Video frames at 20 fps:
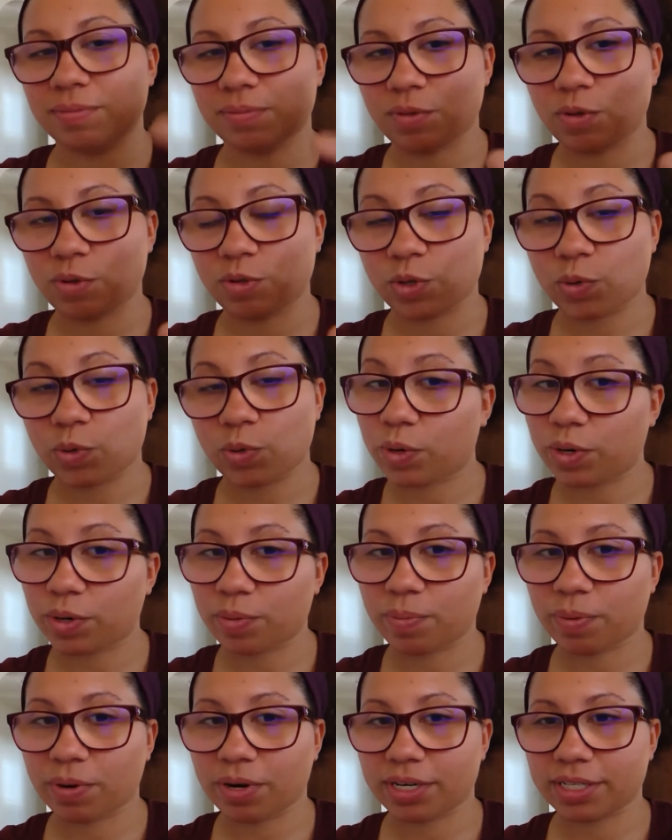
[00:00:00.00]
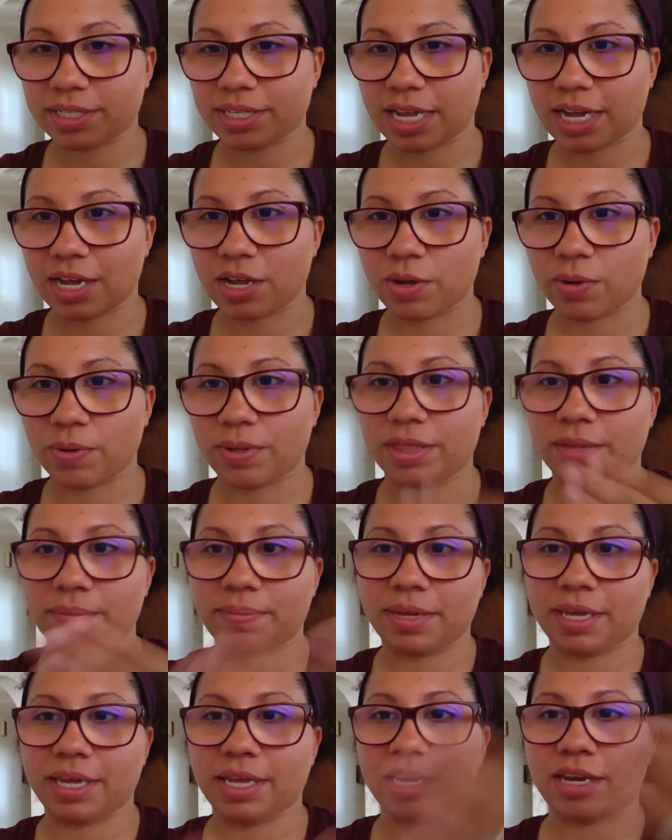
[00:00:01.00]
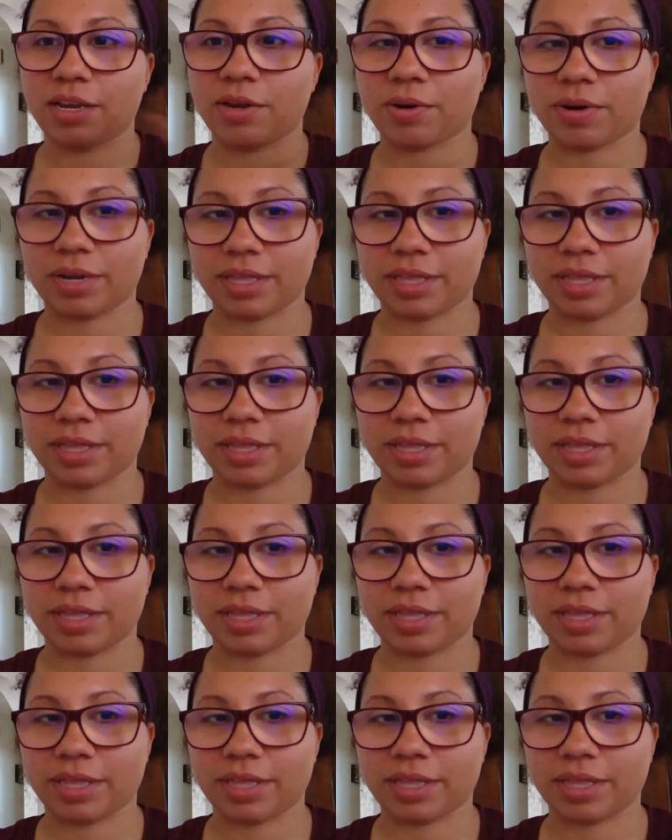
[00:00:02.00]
Those are word parts that go in the beginning or